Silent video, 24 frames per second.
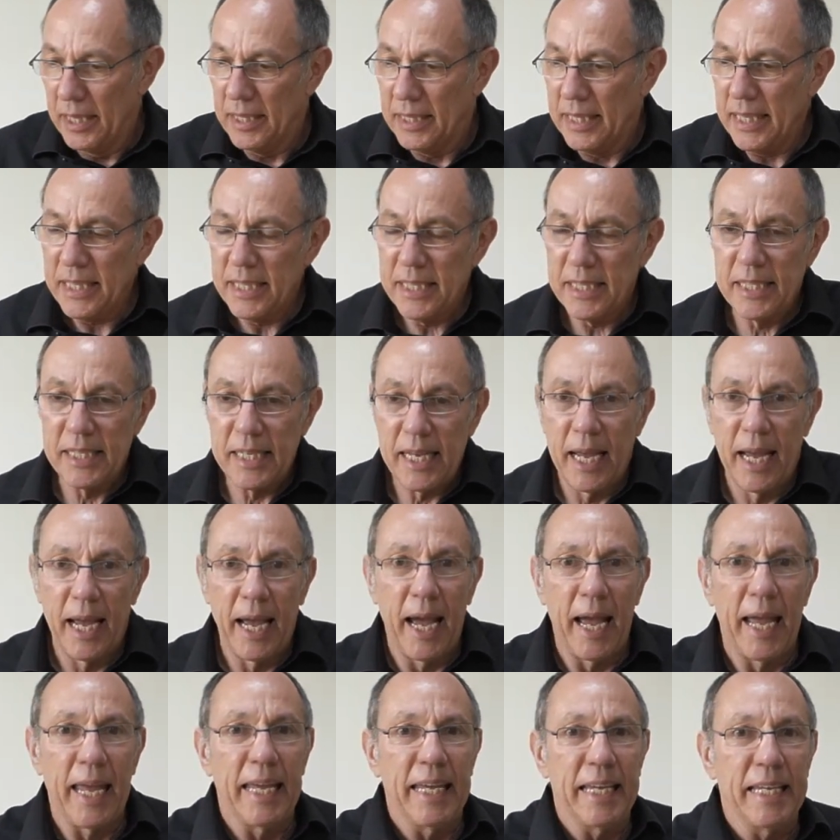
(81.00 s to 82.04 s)
This
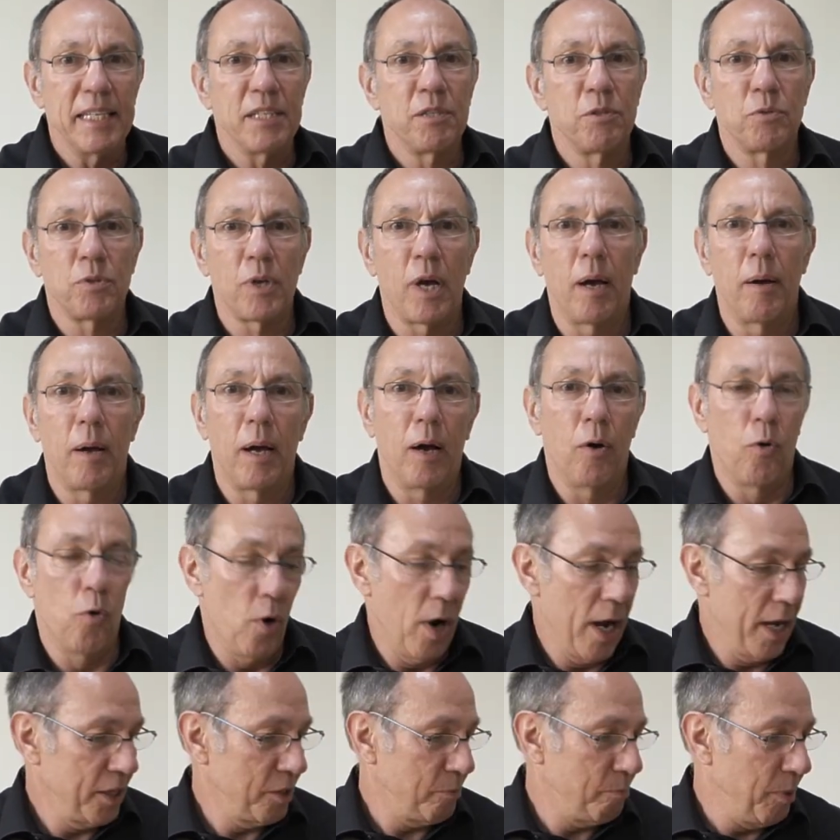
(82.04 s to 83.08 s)
is,
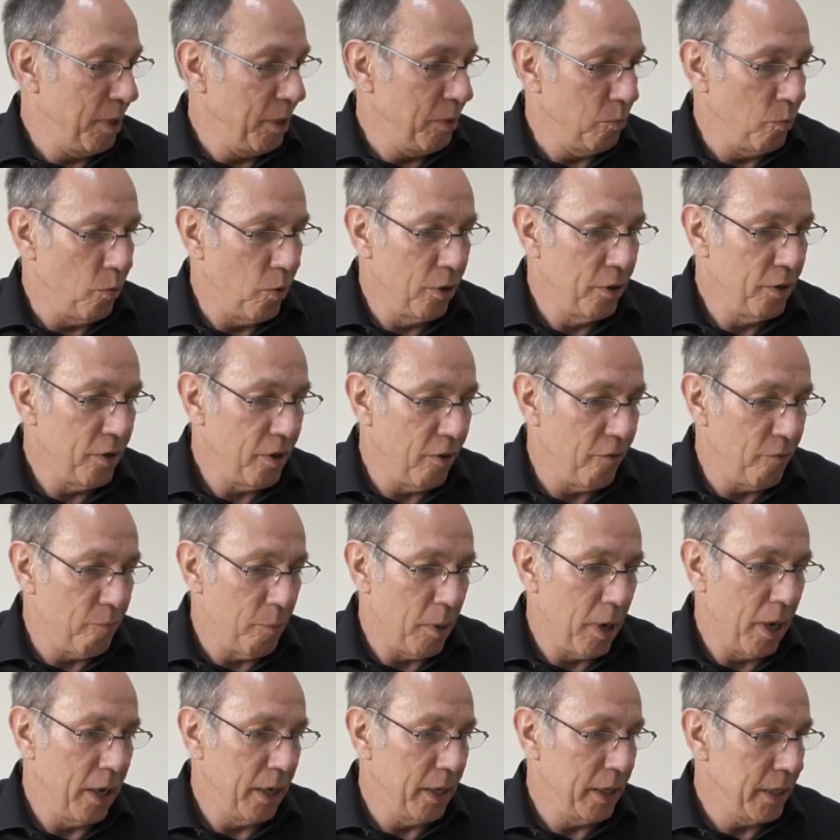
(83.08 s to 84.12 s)
or has been, one of
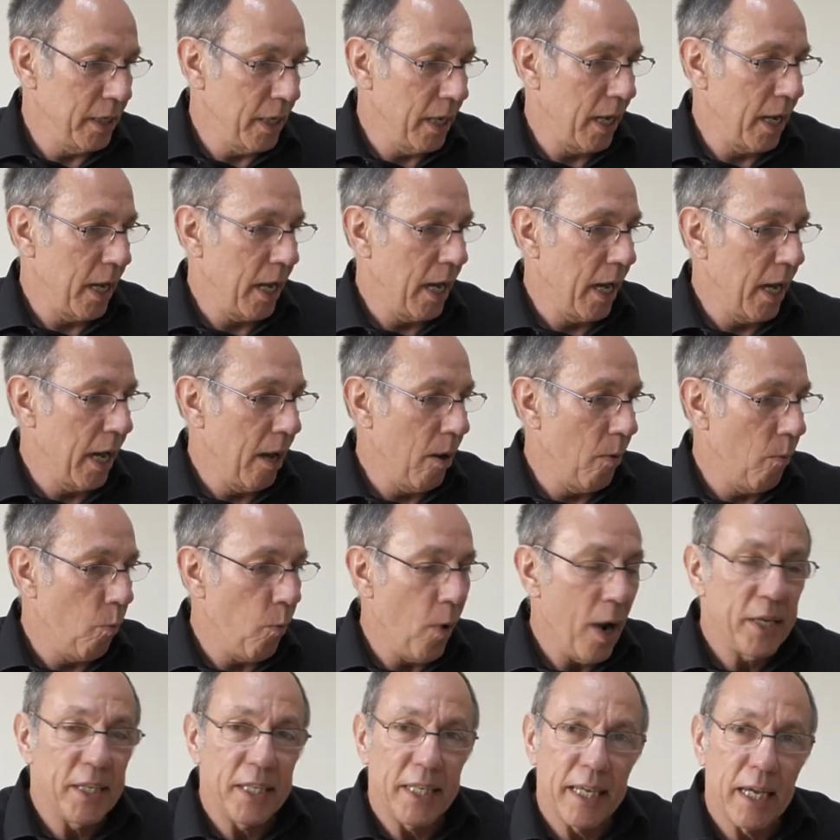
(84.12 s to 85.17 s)
my
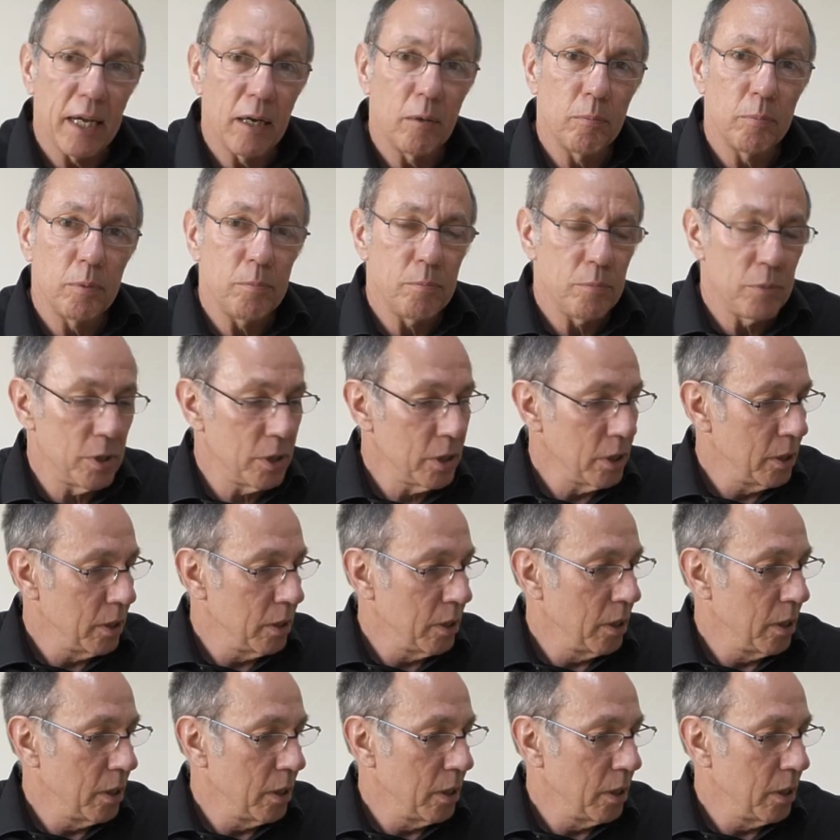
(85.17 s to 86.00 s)
wedding albums.